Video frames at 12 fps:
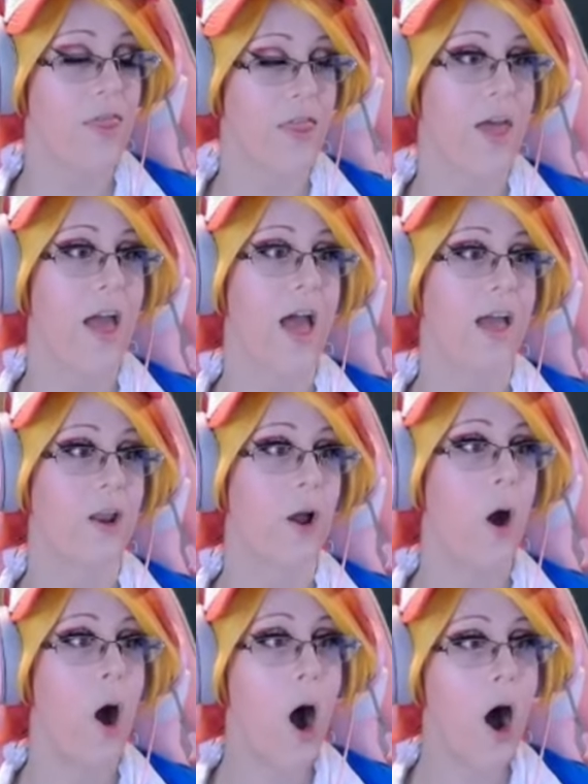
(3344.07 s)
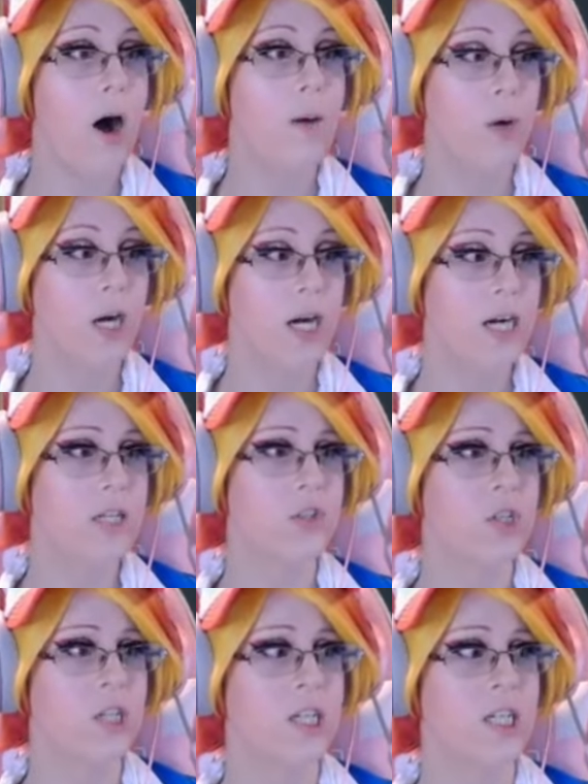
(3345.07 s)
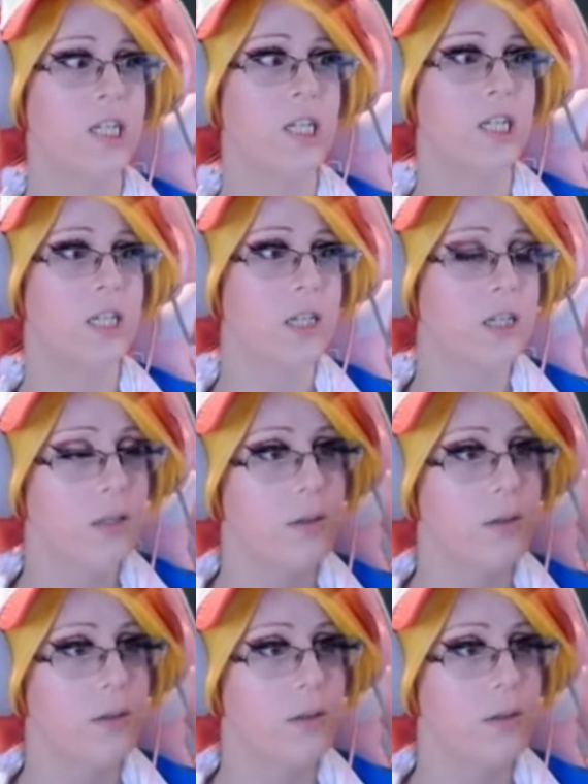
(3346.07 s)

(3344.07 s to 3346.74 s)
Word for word: that. Amazing!